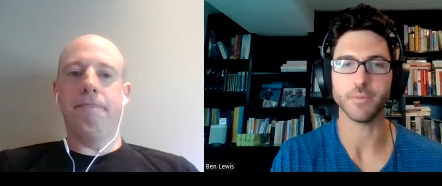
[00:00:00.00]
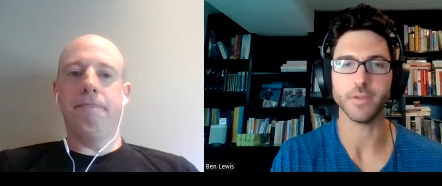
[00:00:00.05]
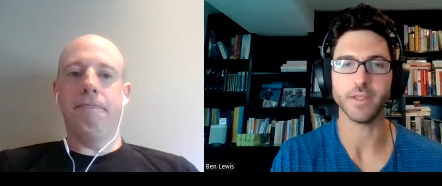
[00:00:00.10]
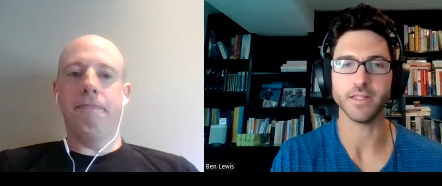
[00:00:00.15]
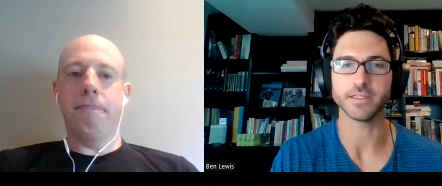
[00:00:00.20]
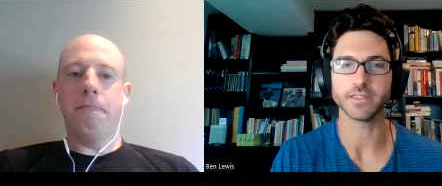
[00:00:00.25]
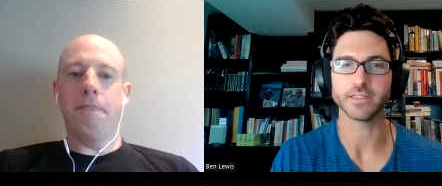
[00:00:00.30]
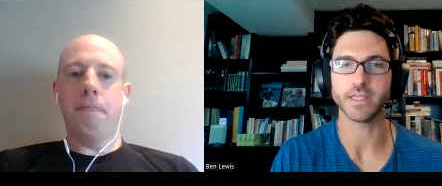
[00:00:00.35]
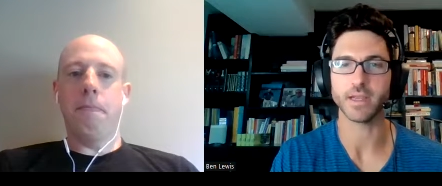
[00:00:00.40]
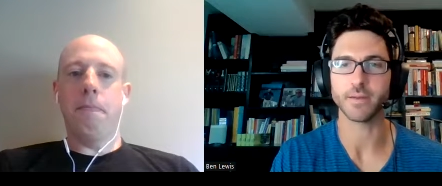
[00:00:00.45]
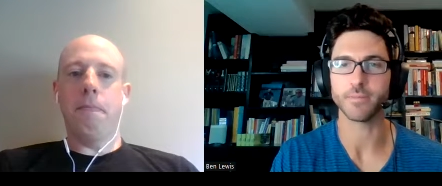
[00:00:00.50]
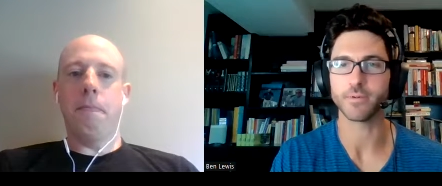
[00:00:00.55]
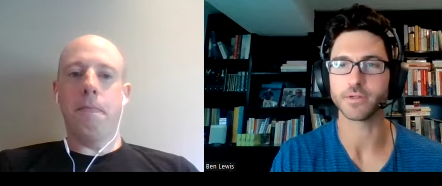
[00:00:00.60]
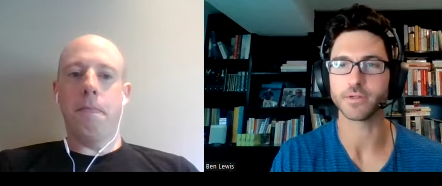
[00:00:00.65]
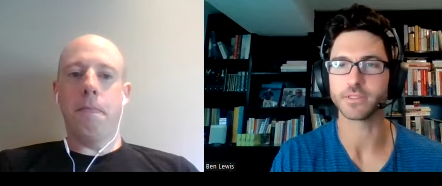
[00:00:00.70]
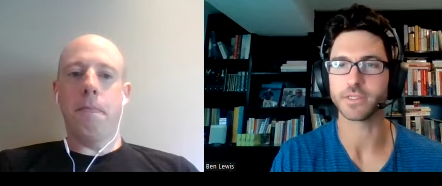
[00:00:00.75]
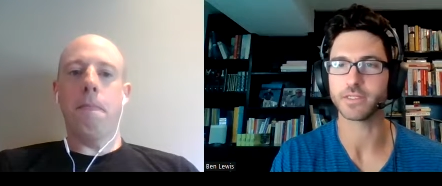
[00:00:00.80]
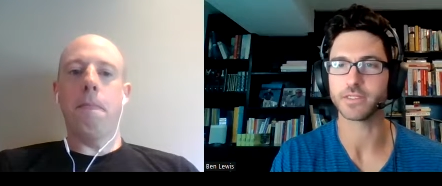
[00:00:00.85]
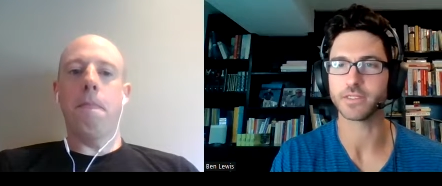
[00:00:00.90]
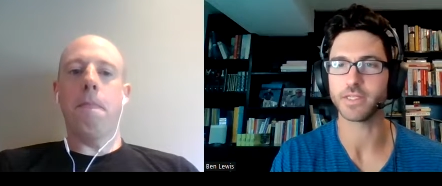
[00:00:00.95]
Speaker 1: Pete
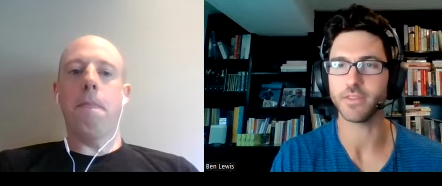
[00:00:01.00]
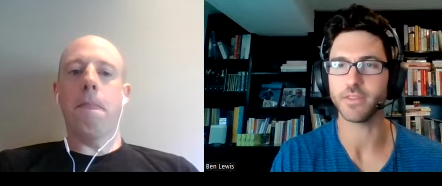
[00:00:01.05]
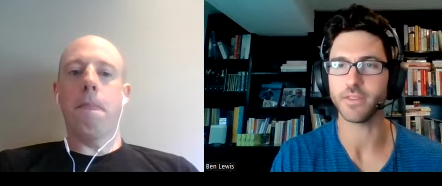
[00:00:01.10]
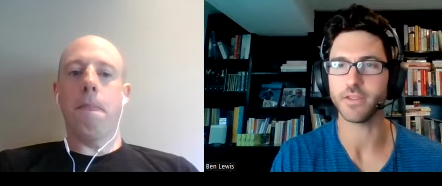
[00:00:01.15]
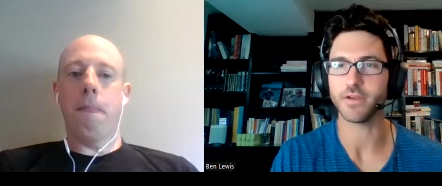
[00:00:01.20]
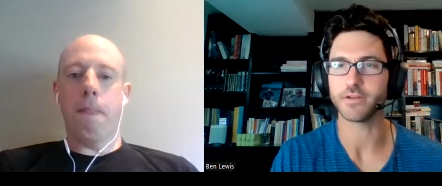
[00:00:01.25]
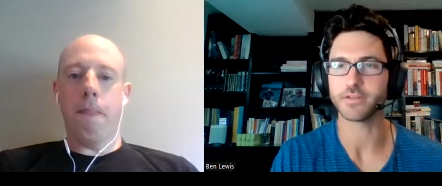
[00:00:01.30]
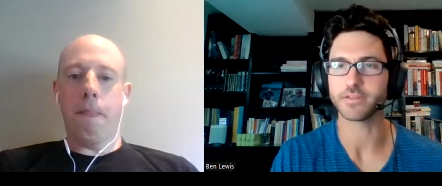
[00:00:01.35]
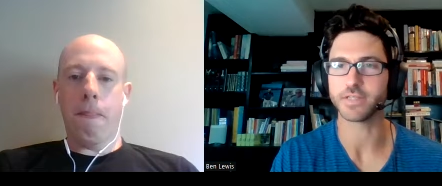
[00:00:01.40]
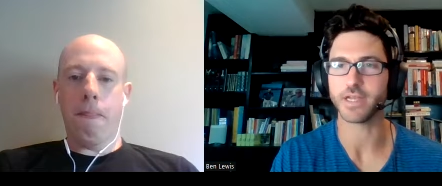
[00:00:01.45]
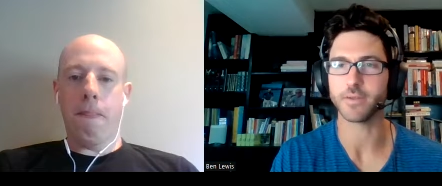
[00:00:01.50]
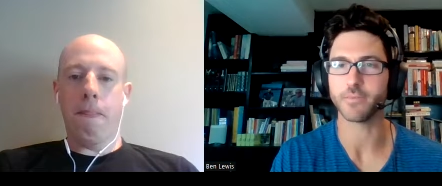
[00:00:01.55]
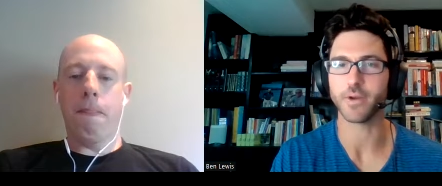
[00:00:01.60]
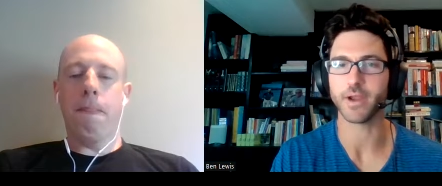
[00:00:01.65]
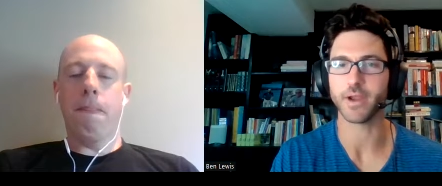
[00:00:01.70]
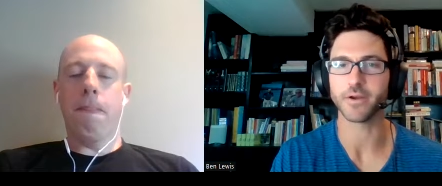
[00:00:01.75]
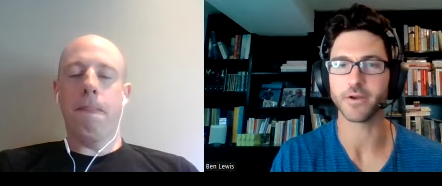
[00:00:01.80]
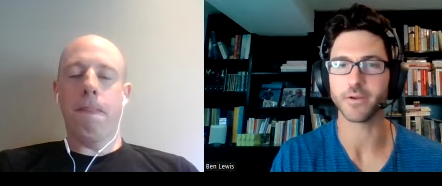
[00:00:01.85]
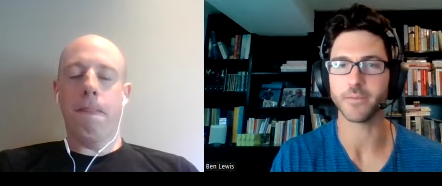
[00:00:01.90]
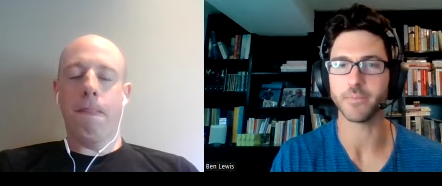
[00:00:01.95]
Sampras had set the all time
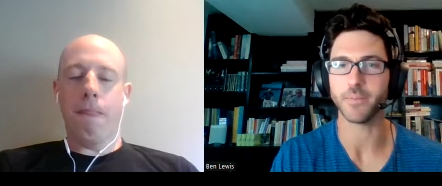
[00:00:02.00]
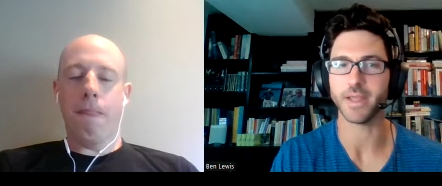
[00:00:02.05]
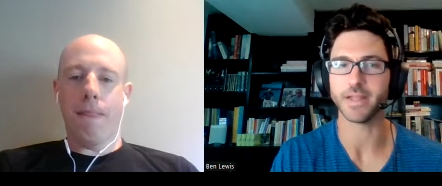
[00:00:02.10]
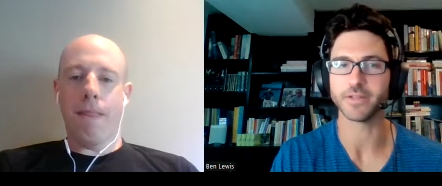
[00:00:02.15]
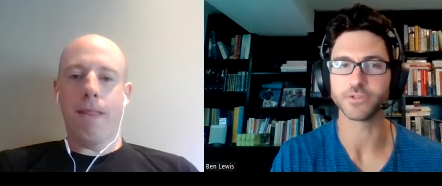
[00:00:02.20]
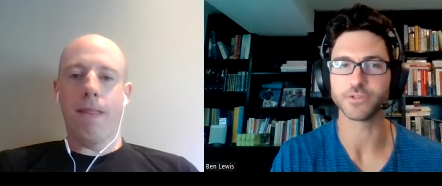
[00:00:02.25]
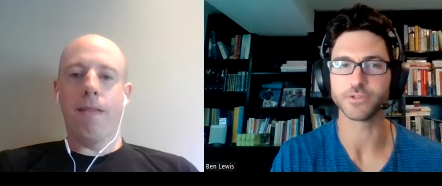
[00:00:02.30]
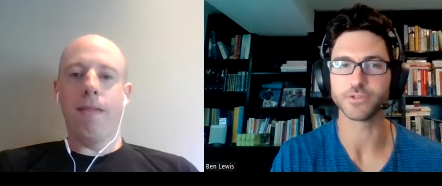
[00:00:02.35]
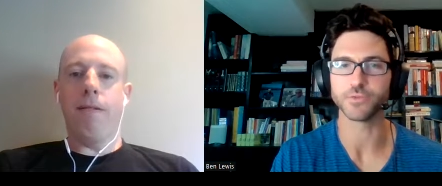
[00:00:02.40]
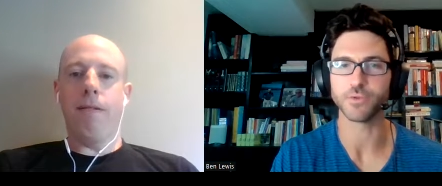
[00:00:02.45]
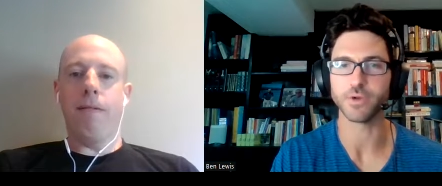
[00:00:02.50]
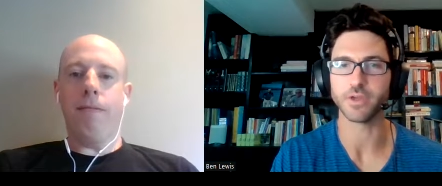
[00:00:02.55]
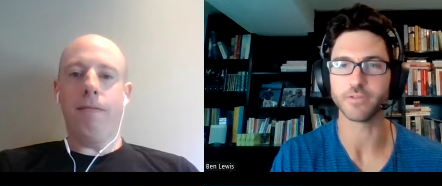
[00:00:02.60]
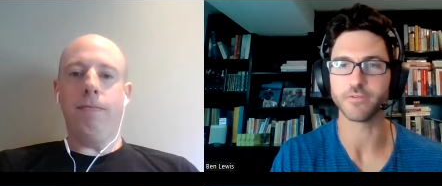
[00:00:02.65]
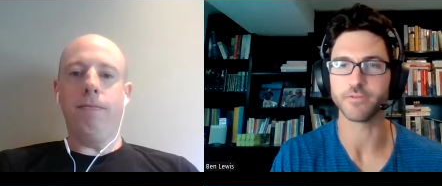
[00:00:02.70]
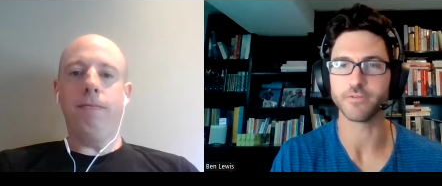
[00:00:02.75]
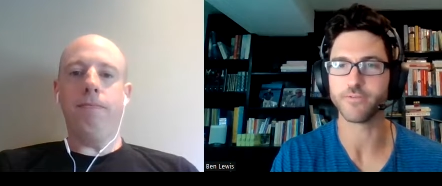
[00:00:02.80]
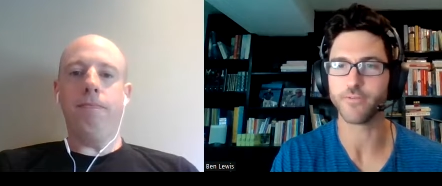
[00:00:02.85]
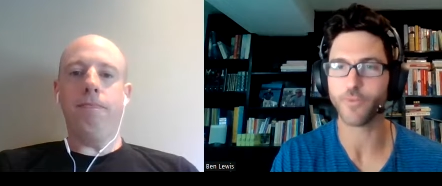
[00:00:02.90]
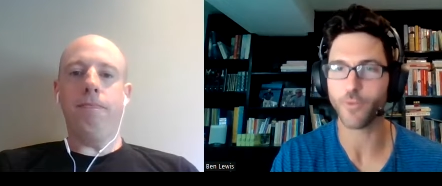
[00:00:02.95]
record in majors with
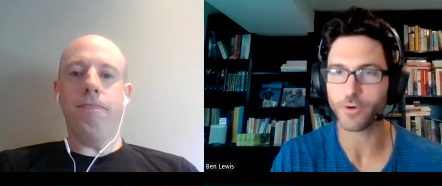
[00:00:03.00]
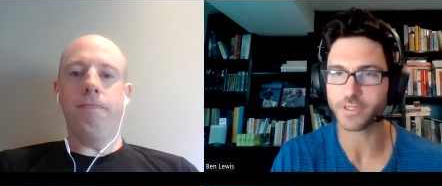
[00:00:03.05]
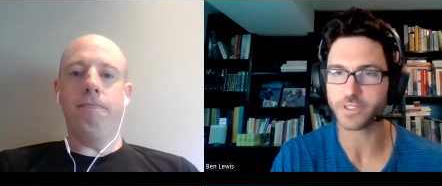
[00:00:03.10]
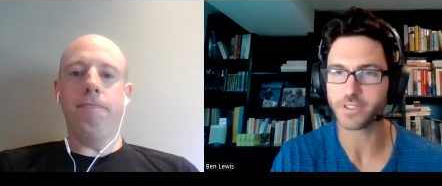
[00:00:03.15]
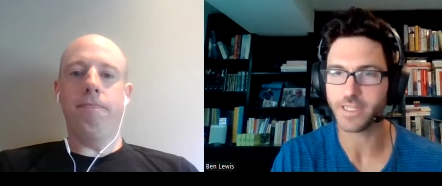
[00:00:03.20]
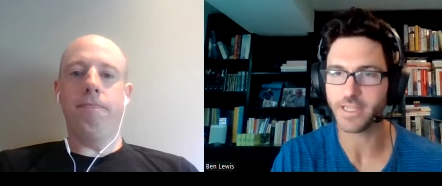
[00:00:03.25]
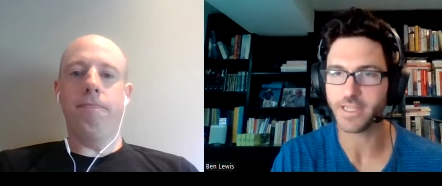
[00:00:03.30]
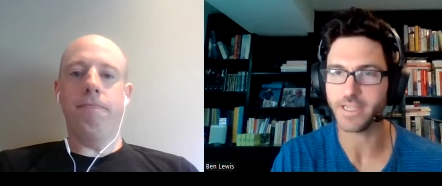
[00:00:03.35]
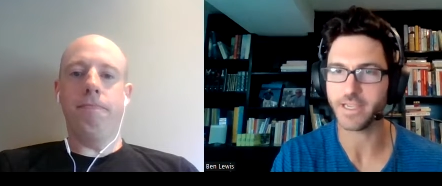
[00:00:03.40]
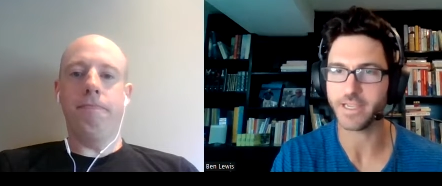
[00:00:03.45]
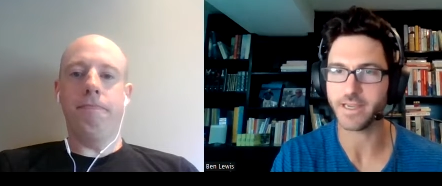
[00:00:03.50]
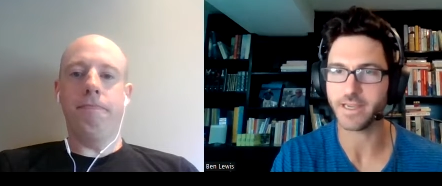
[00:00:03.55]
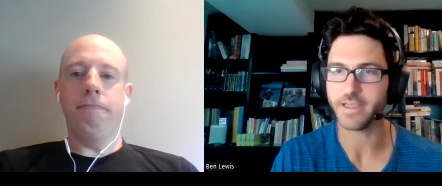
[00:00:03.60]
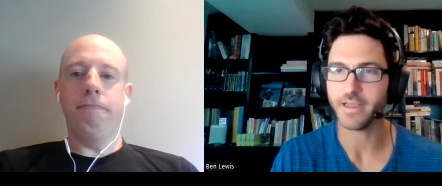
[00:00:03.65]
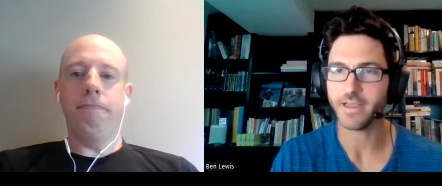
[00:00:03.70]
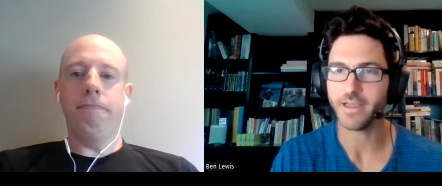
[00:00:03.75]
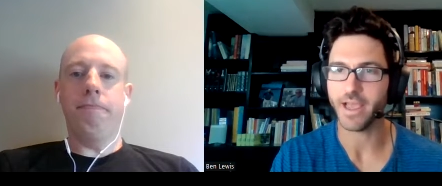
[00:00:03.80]
14,